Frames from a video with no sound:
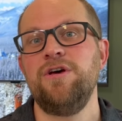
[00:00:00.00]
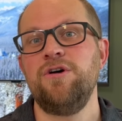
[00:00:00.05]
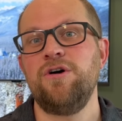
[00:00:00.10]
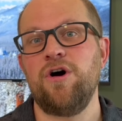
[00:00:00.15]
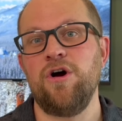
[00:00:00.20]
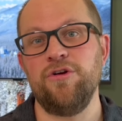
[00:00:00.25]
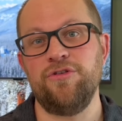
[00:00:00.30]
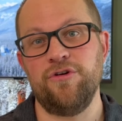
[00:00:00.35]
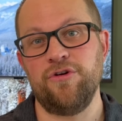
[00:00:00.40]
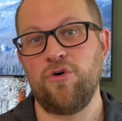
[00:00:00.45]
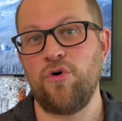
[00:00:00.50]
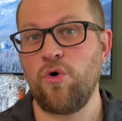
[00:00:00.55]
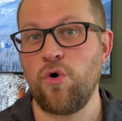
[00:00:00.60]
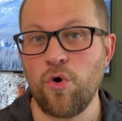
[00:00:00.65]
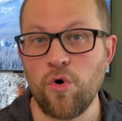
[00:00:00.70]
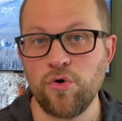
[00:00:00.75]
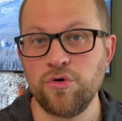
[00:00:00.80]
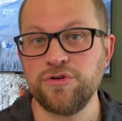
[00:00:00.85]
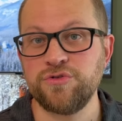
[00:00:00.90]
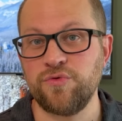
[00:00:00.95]
Are there
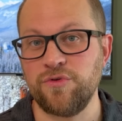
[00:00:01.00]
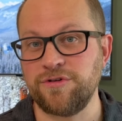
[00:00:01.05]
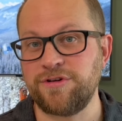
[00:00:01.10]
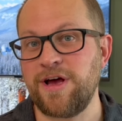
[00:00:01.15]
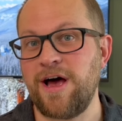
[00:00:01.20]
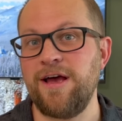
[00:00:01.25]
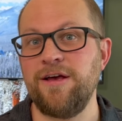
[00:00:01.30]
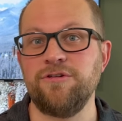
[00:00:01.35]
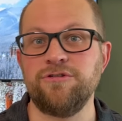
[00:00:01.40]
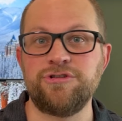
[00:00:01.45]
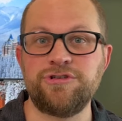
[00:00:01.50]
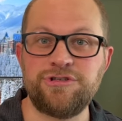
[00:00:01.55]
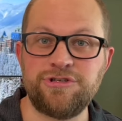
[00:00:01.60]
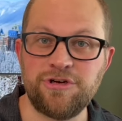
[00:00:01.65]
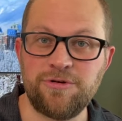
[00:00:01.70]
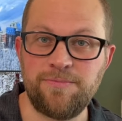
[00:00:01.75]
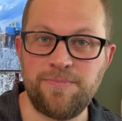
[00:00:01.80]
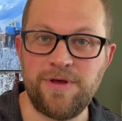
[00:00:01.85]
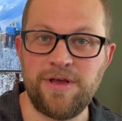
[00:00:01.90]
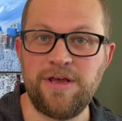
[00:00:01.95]
holes where tiles
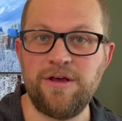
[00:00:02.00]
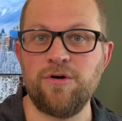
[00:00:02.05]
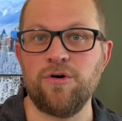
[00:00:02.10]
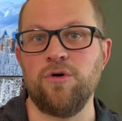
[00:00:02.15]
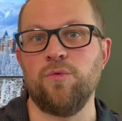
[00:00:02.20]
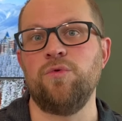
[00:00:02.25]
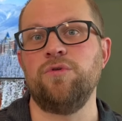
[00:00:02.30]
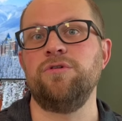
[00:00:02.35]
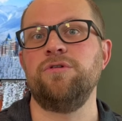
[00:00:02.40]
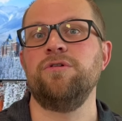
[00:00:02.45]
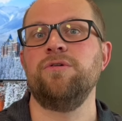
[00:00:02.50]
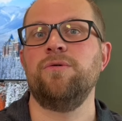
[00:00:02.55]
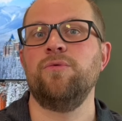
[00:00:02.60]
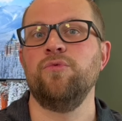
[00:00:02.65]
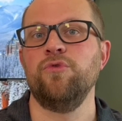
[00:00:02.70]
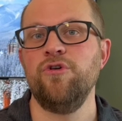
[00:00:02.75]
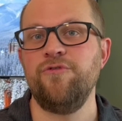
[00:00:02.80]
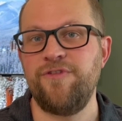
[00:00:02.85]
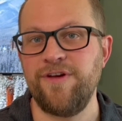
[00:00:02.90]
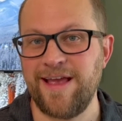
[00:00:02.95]
should be or where
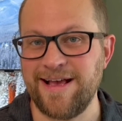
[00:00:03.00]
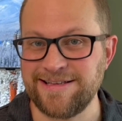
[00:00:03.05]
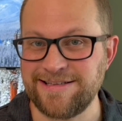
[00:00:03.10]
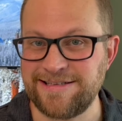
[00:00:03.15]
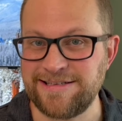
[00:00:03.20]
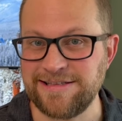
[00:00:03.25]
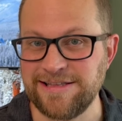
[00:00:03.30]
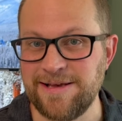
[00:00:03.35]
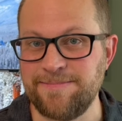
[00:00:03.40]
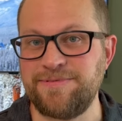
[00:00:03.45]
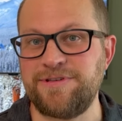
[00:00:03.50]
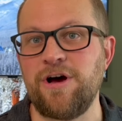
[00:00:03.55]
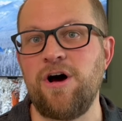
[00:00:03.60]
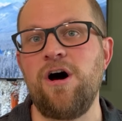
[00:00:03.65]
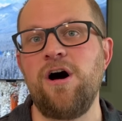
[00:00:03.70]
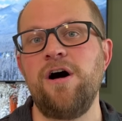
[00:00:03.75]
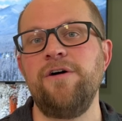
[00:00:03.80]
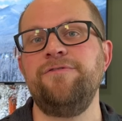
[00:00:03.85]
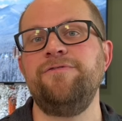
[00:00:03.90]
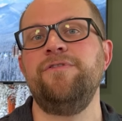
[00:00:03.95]
roofing has slipped
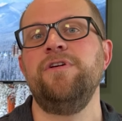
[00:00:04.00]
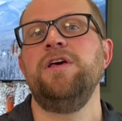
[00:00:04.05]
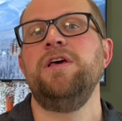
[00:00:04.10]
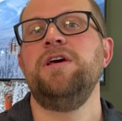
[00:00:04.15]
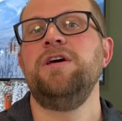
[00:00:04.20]
off?